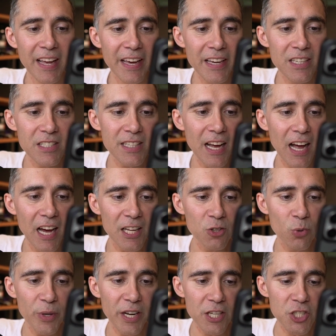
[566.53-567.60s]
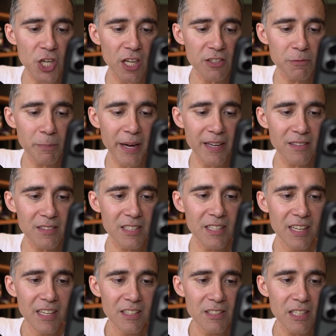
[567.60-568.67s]
Is doing adjustments,
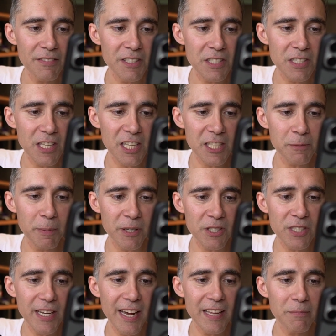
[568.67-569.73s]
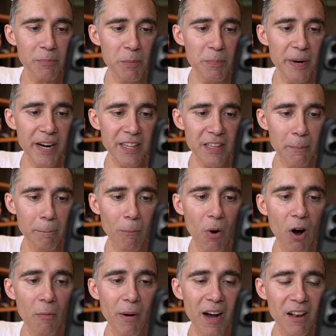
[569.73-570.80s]
76%, preparing the
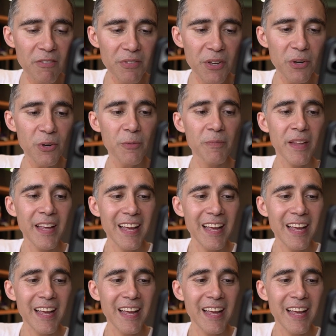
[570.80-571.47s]
mobile view,